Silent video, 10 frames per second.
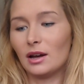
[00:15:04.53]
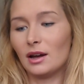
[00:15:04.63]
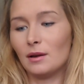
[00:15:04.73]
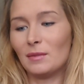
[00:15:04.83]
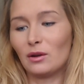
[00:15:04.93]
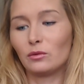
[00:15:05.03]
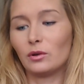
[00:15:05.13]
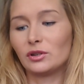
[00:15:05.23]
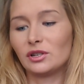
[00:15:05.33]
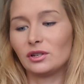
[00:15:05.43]

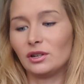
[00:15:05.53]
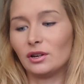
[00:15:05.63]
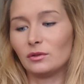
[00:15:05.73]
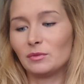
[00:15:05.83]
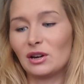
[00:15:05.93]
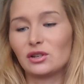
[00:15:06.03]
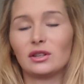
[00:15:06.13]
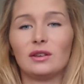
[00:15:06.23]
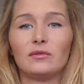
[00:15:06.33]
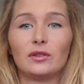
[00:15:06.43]
mouthwash, you know,
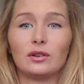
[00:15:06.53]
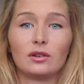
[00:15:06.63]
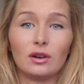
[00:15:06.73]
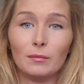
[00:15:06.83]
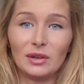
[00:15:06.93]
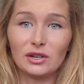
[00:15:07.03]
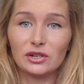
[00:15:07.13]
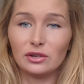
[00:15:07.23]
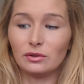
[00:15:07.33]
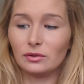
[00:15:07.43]
especially for gum
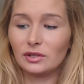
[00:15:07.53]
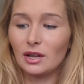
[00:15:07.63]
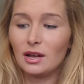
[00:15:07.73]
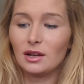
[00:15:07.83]
issues.